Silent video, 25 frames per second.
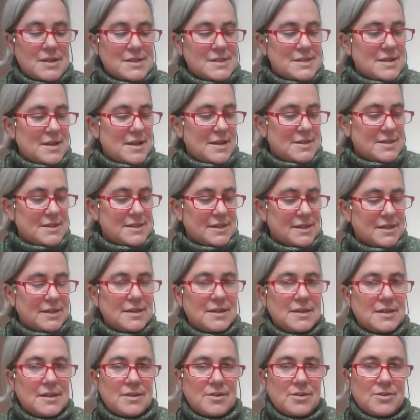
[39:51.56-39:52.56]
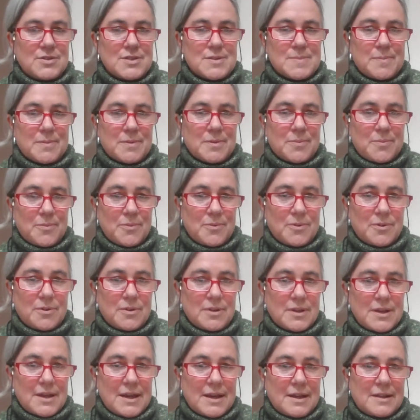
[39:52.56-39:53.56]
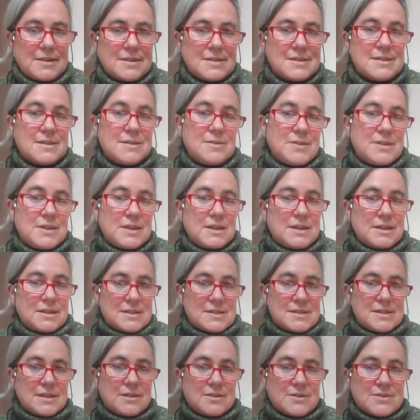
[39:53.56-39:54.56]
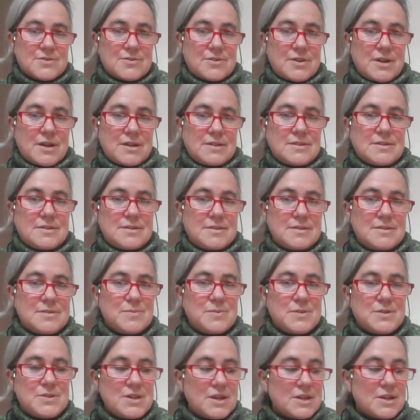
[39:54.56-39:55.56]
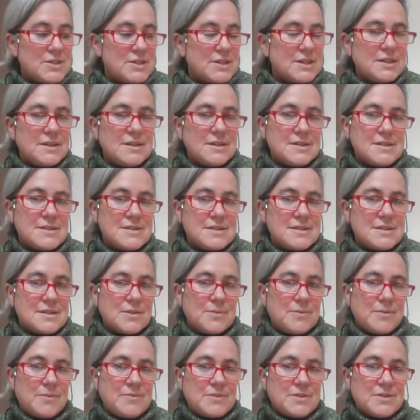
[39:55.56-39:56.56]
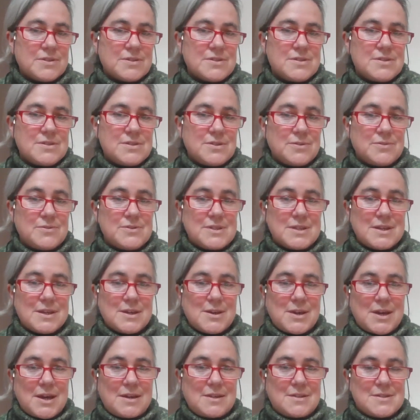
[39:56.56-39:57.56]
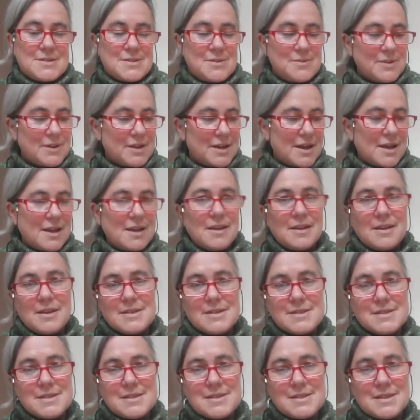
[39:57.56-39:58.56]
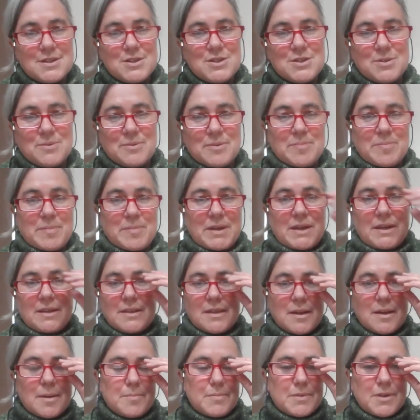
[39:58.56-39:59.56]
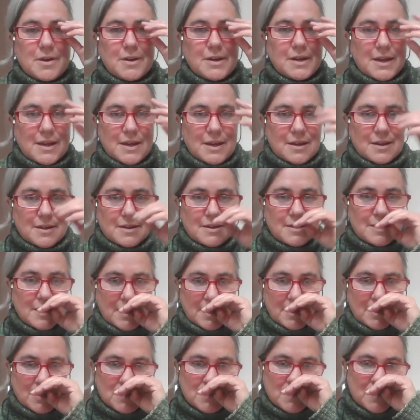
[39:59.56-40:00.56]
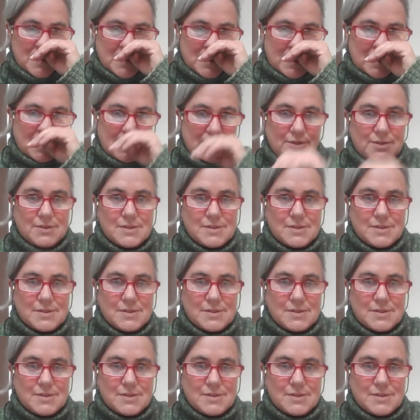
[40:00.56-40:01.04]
Icelandic unspun wool held in a single strand, which actually is equivalent to DK. So again, there's this issue with me that I'm not getting gauge when I